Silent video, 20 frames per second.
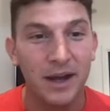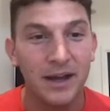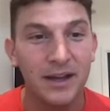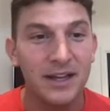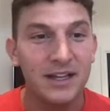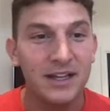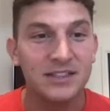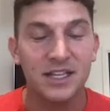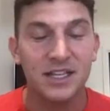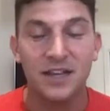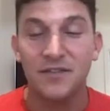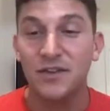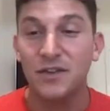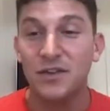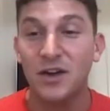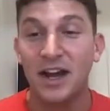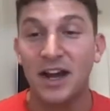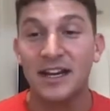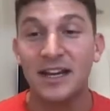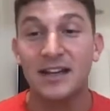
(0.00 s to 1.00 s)
So if you've got
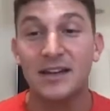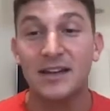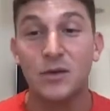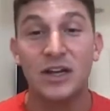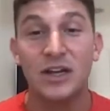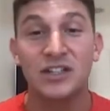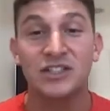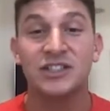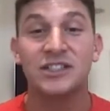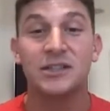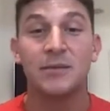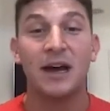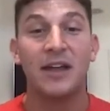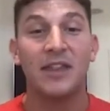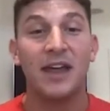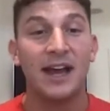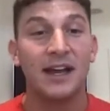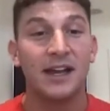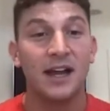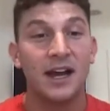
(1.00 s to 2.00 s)
any questions about
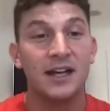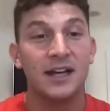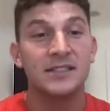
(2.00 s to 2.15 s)
that, guys,